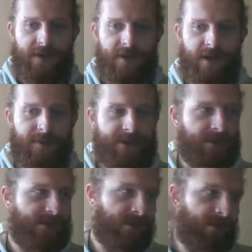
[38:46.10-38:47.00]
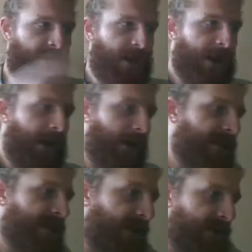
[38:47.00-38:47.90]
right? Opposite to how
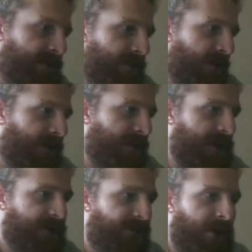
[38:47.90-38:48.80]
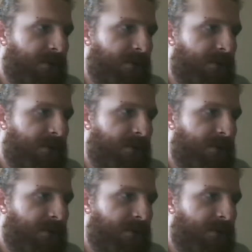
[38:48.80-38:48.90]
these fingers would rotate if we